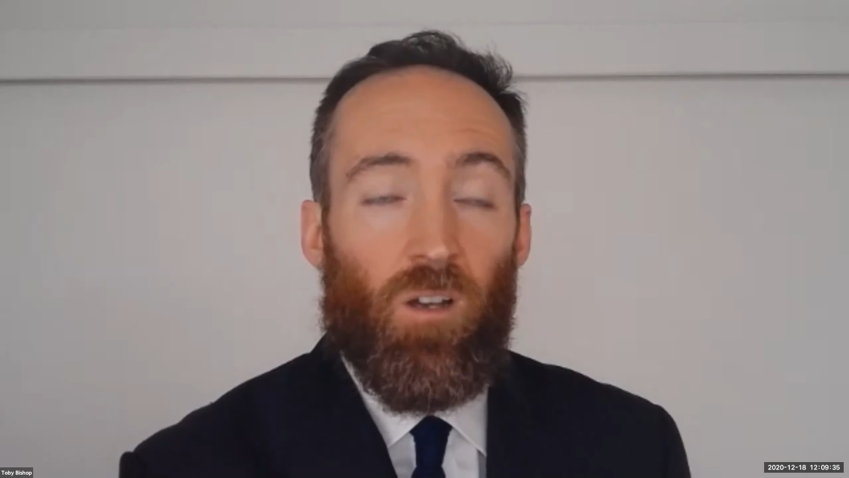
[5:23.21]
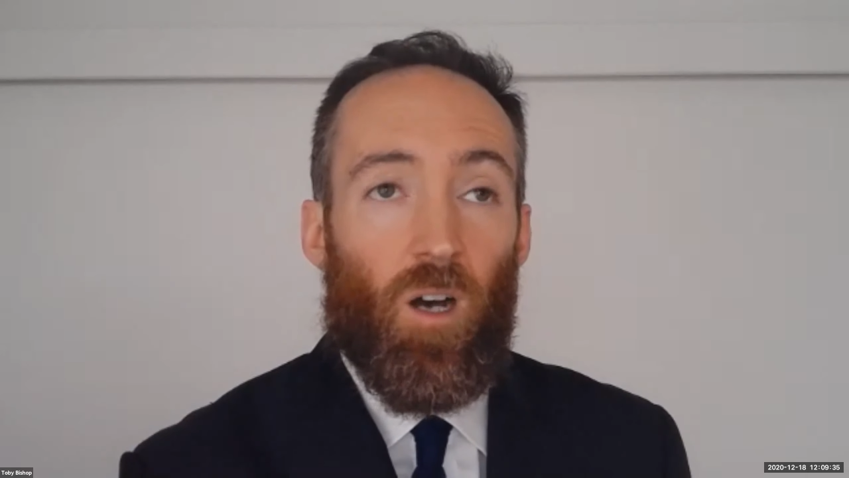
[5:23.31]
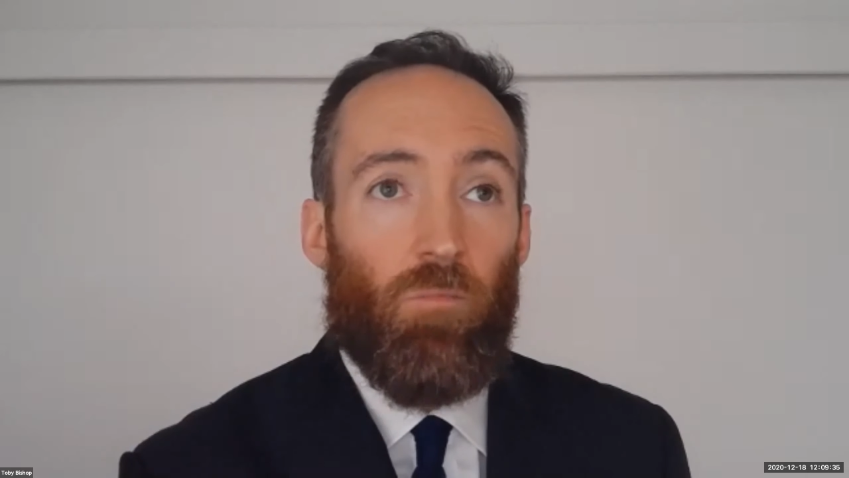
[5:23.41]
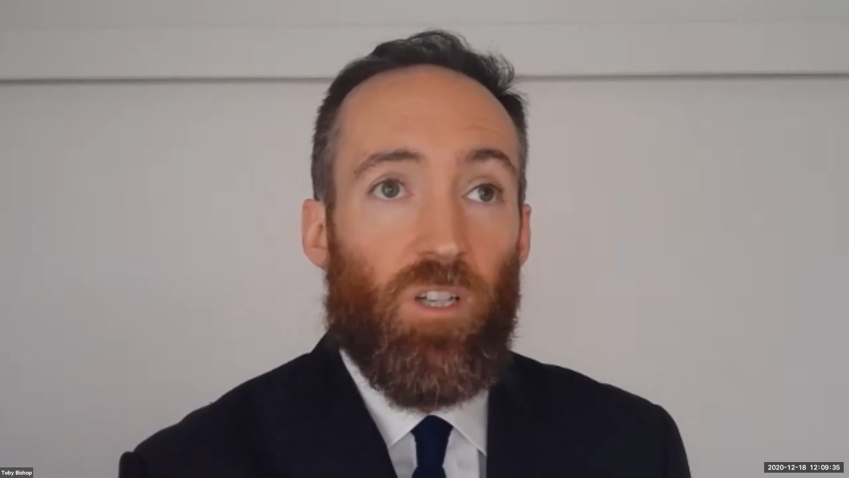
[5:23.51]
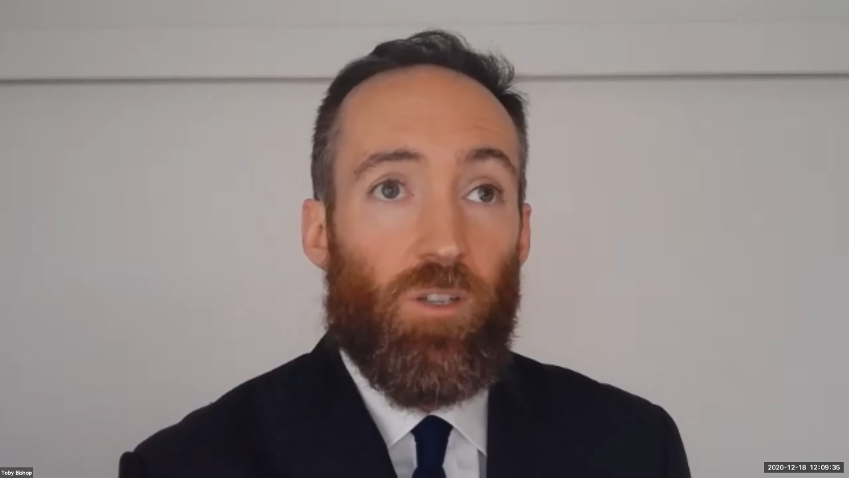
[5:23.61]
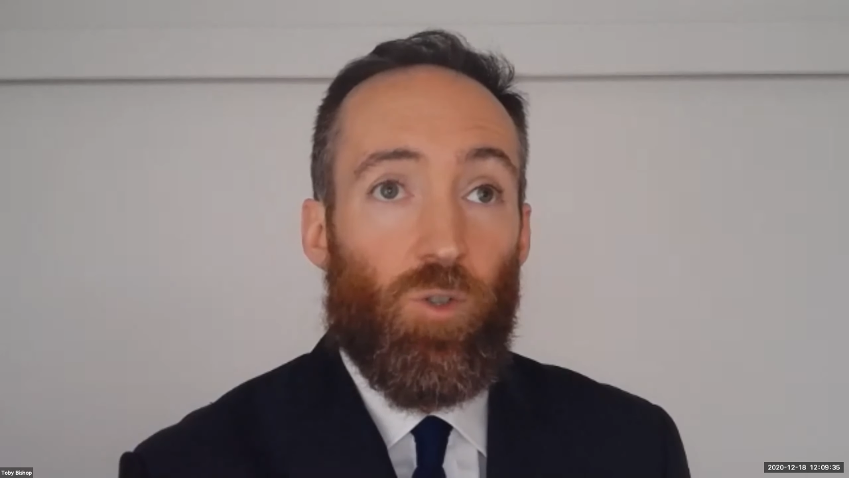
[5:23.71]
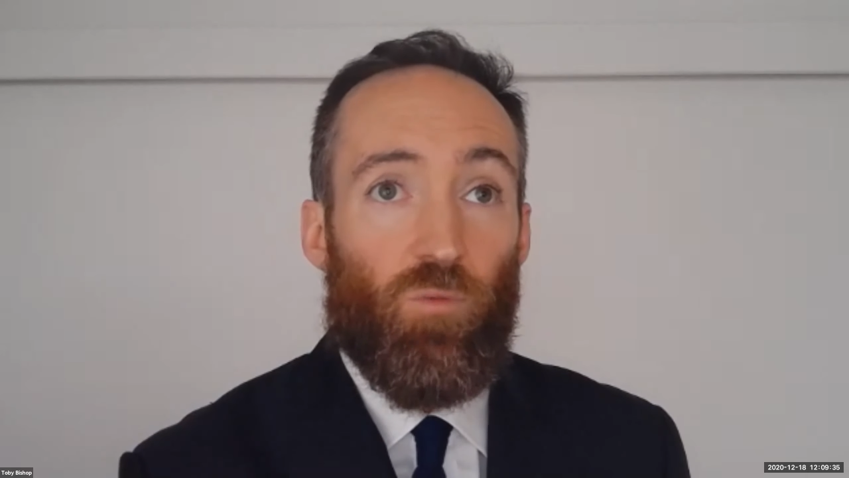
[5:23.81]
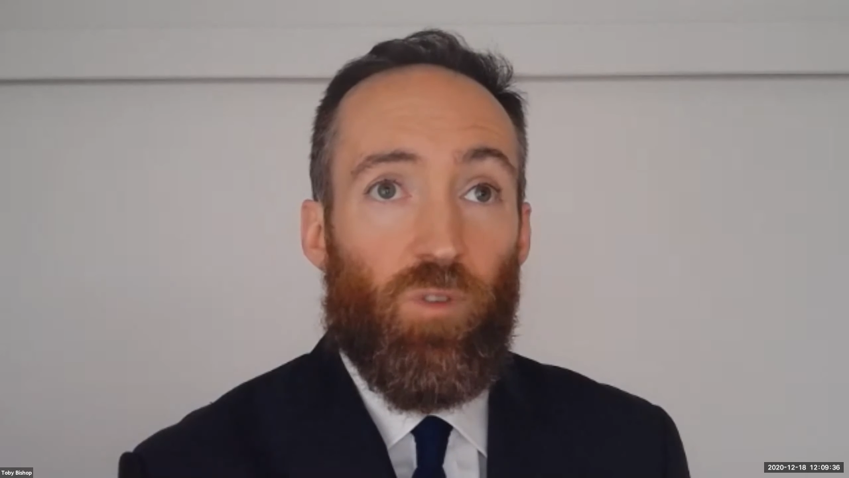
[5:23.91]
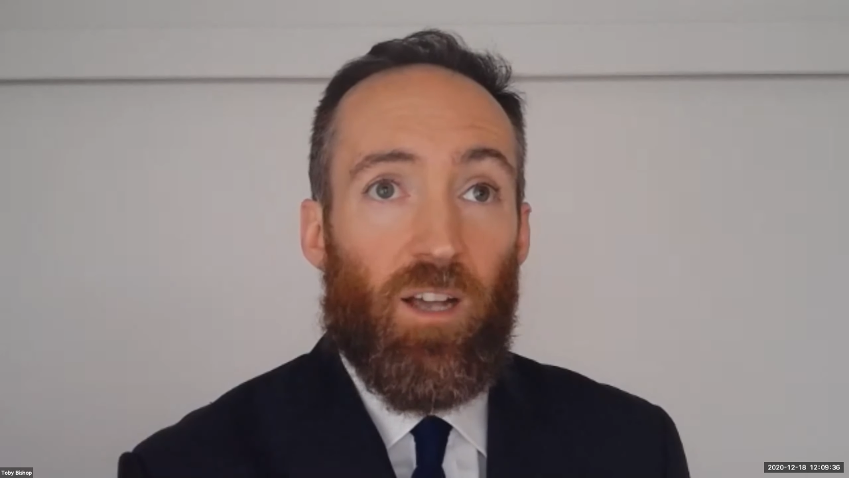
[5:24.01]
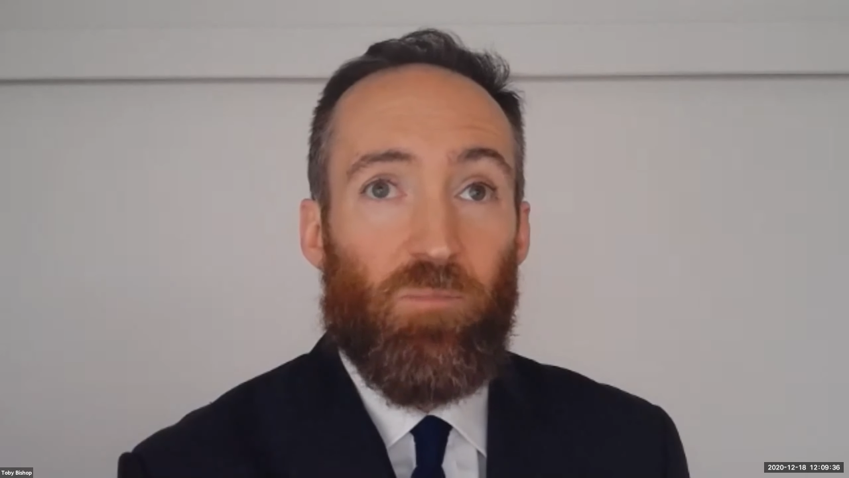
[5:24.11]
Um, it could,
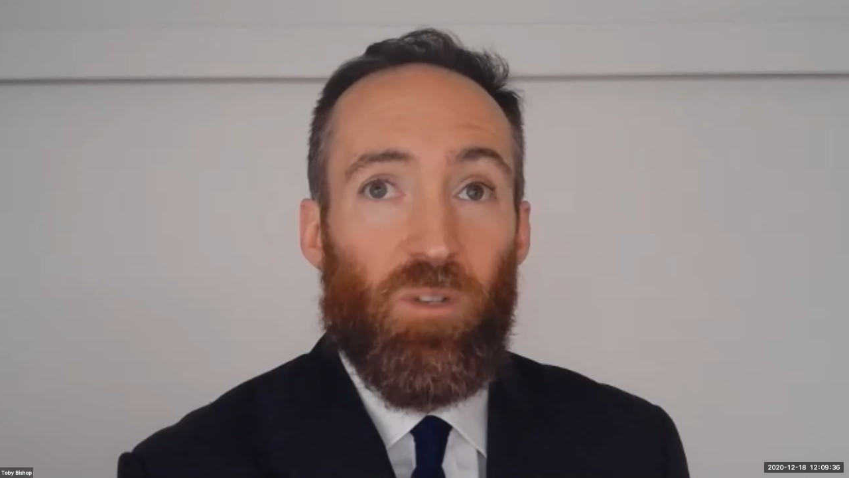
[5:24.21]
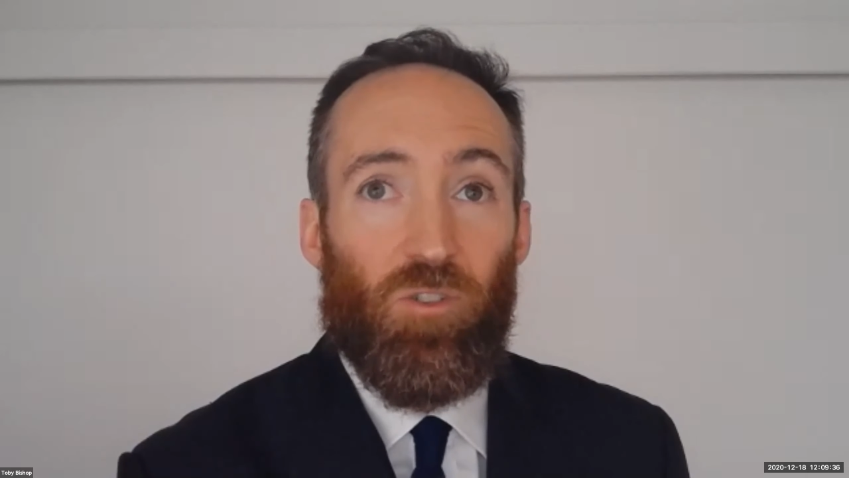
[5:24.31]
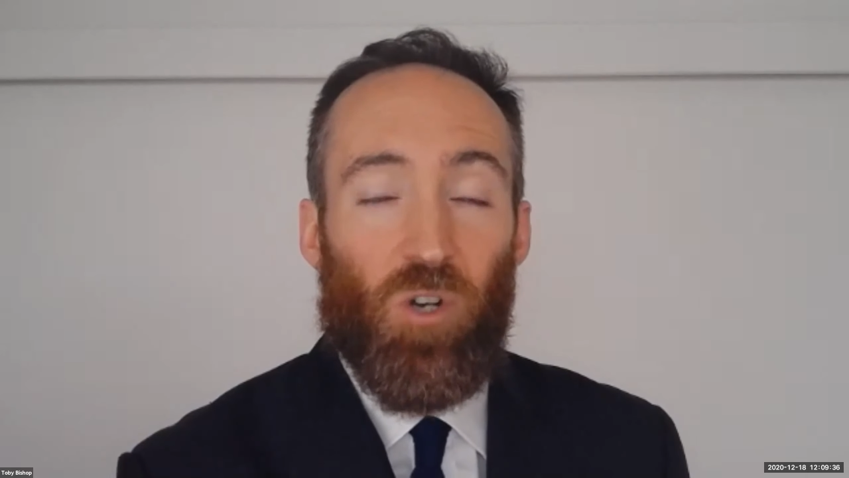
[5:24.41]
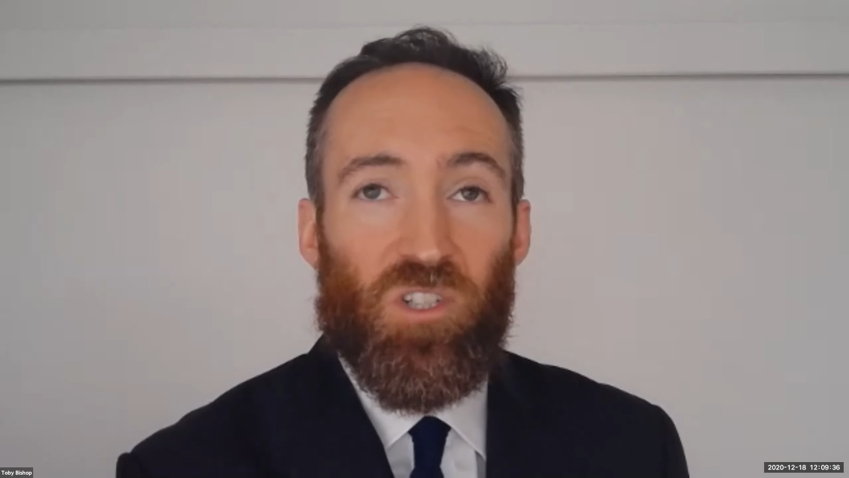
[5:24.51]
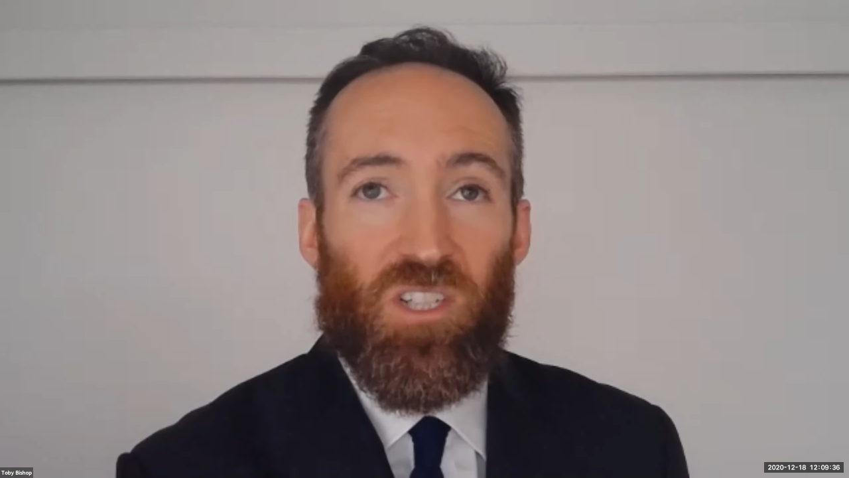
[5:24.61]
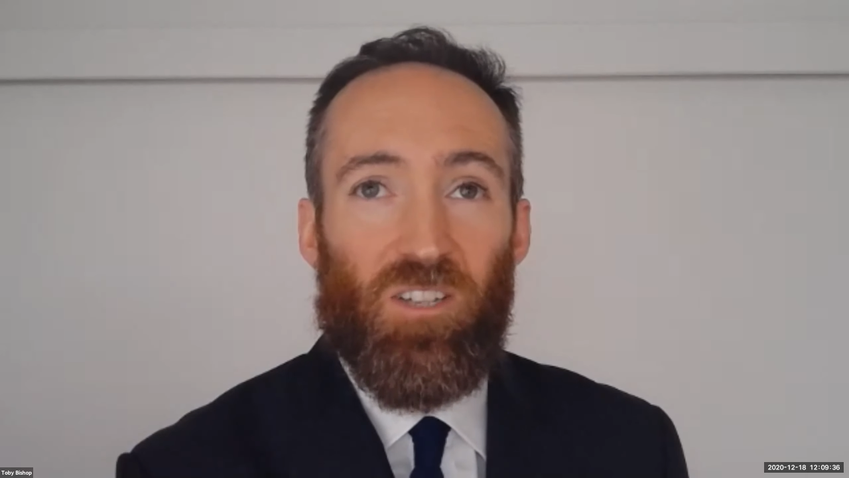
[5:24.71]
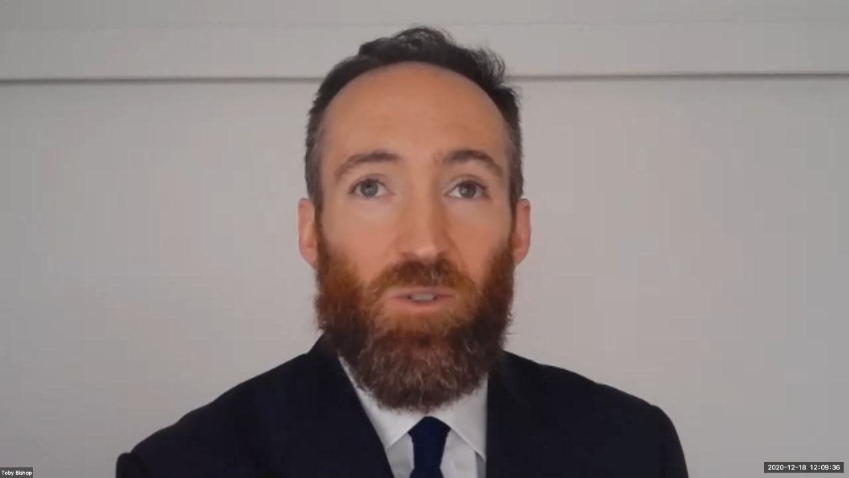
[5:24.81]
in fact, be the trustee